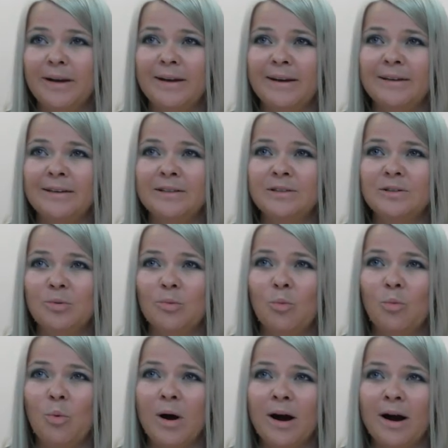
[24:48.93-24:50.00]
and
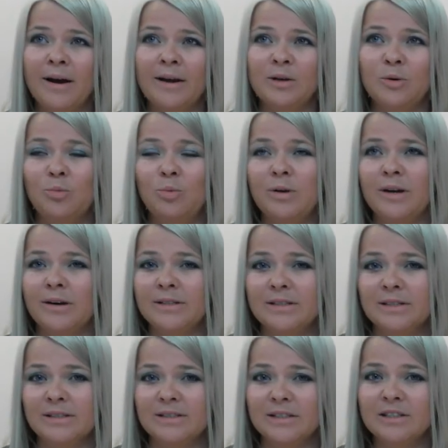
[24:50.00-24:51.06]
why we are
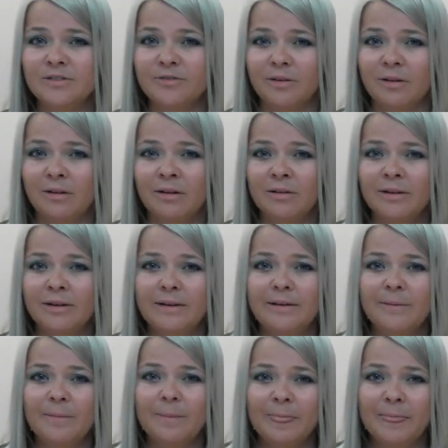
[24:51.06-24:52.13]
successful
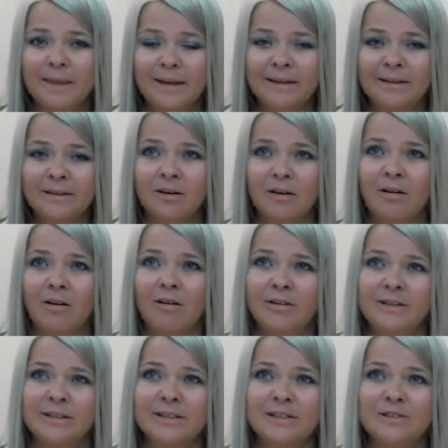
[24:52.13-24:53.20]
in
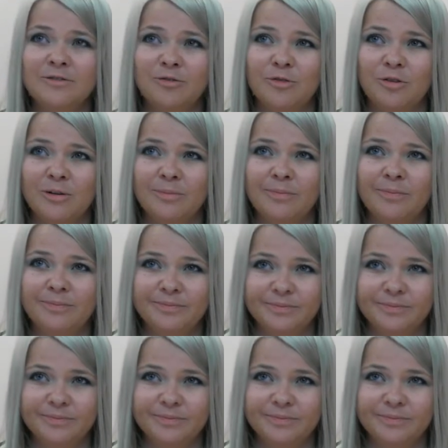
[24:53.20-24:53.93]
audits from